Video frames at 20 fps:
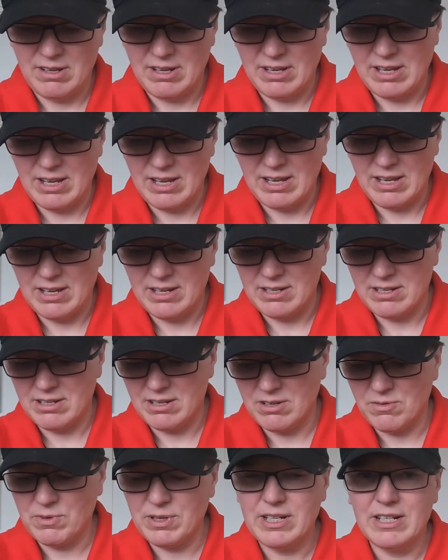And
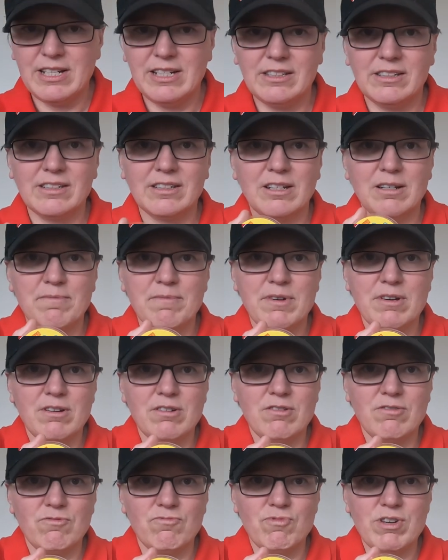we need some
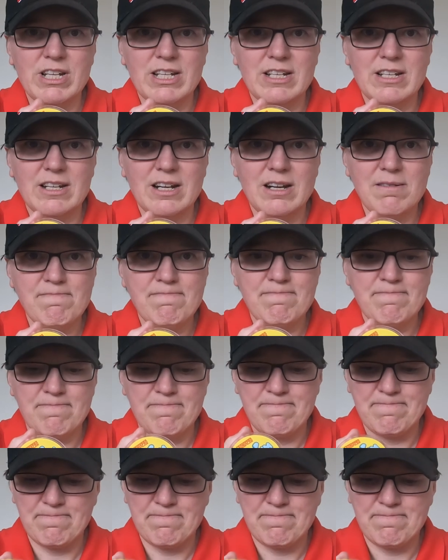rig gum.